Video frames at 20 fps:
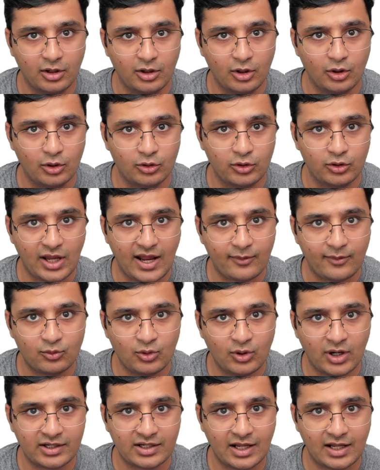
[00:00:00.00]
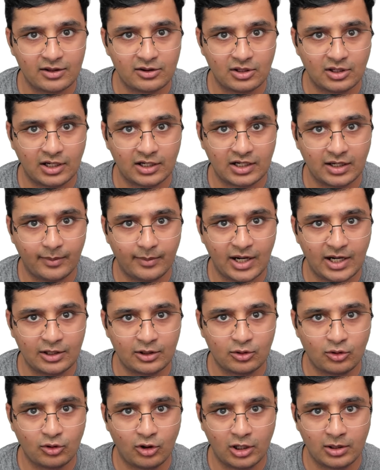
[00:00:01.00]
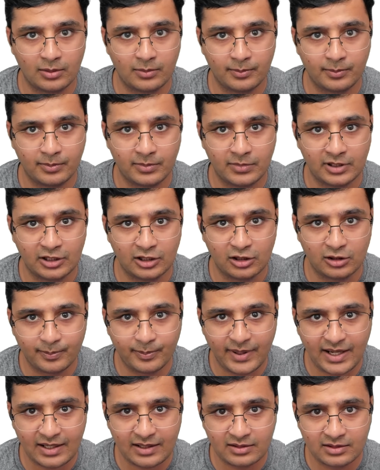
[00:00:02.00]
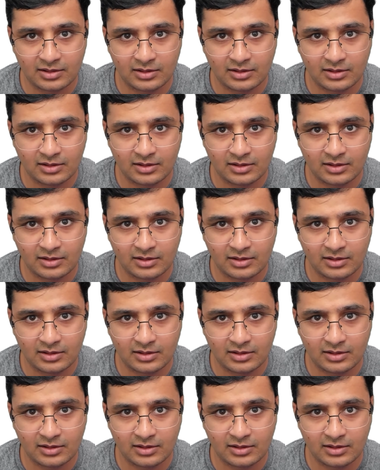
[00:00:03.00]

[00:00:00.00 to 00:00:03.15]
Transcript: You have to attach a command called inspect.